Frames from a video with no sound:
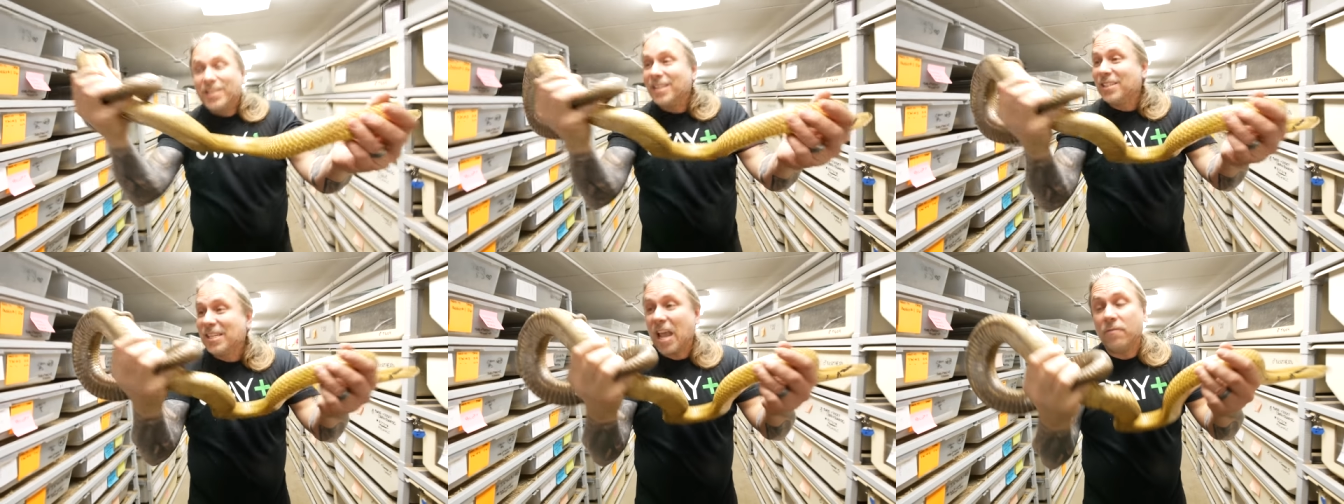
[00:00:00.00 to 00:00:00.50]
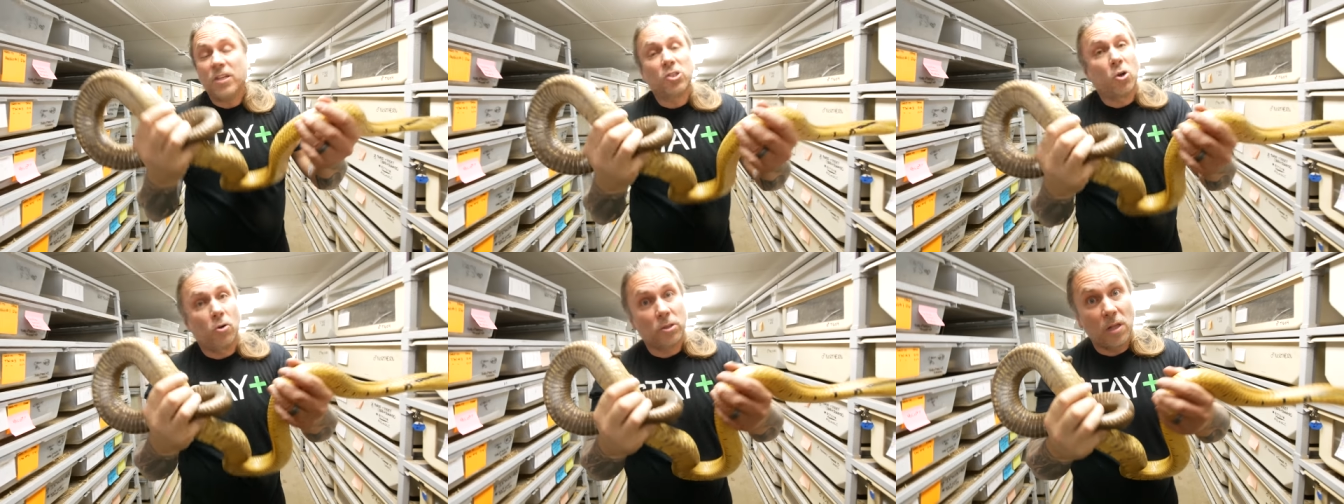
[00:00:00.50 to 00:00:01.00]
did save this
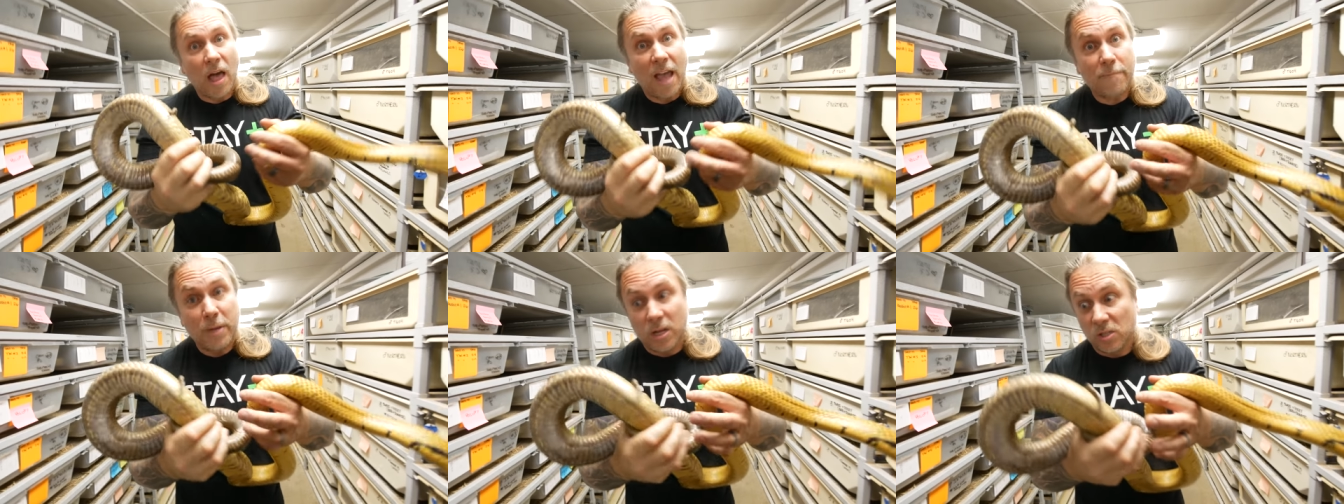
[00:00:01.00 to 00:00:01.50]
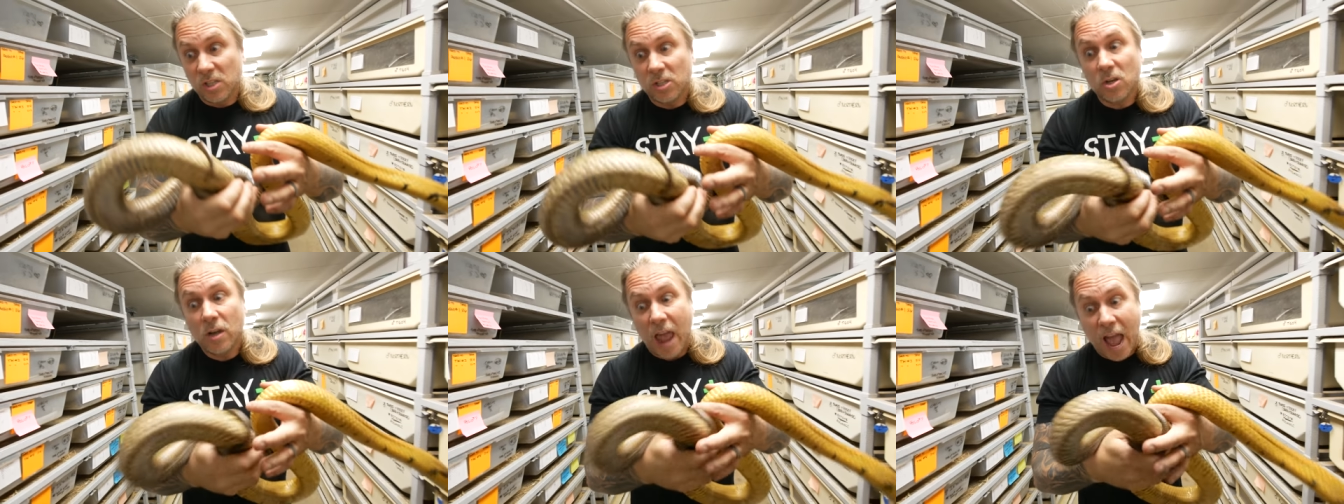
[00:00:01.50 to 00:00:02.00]
girl's life because
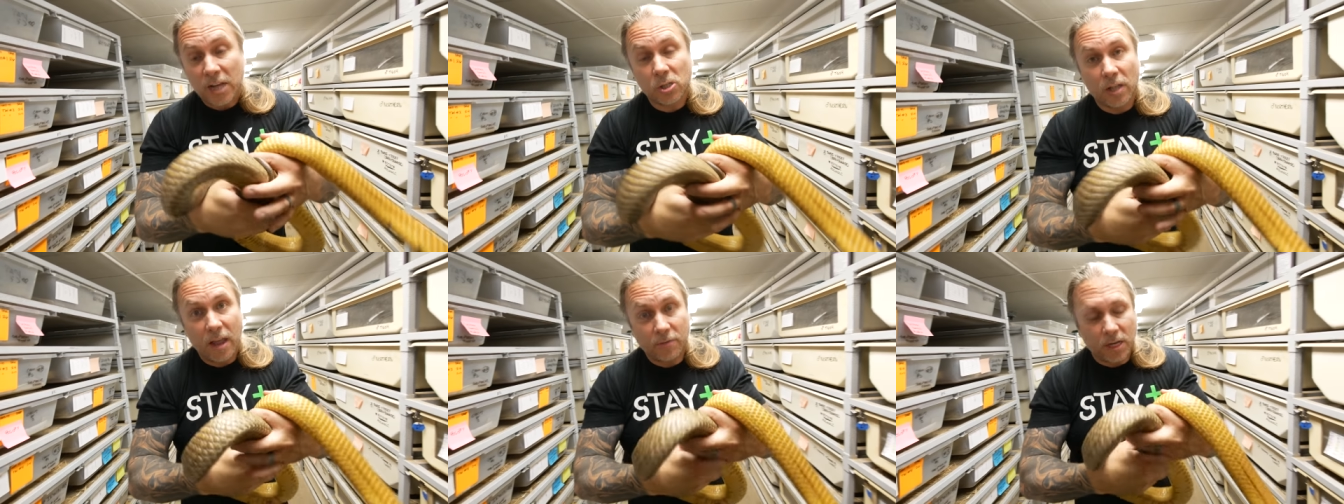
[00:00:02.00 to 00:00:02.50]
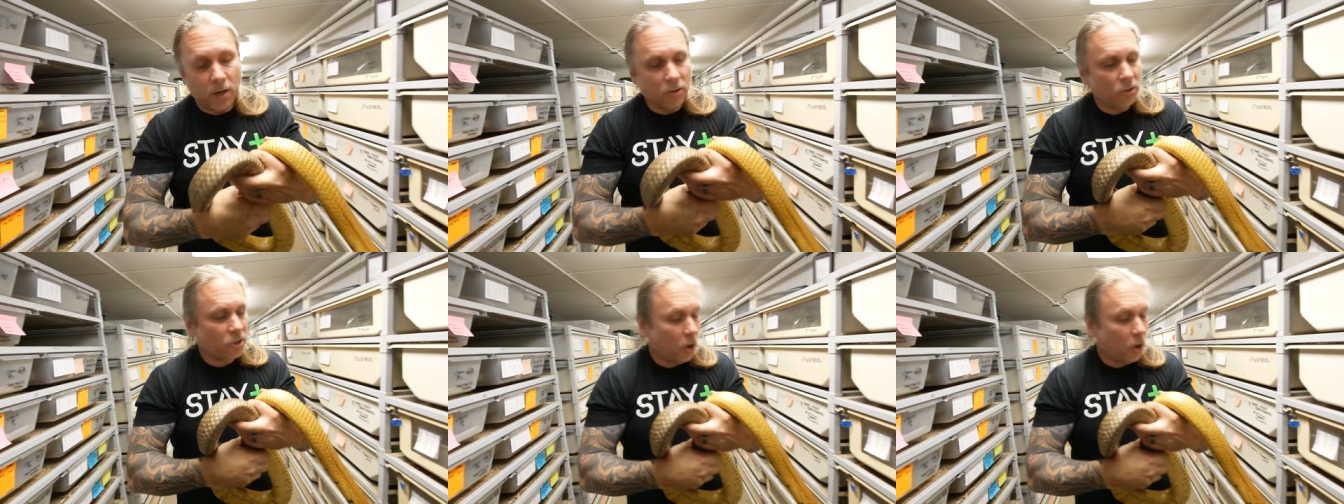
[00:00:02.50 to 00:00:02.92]
this could actually have killed her.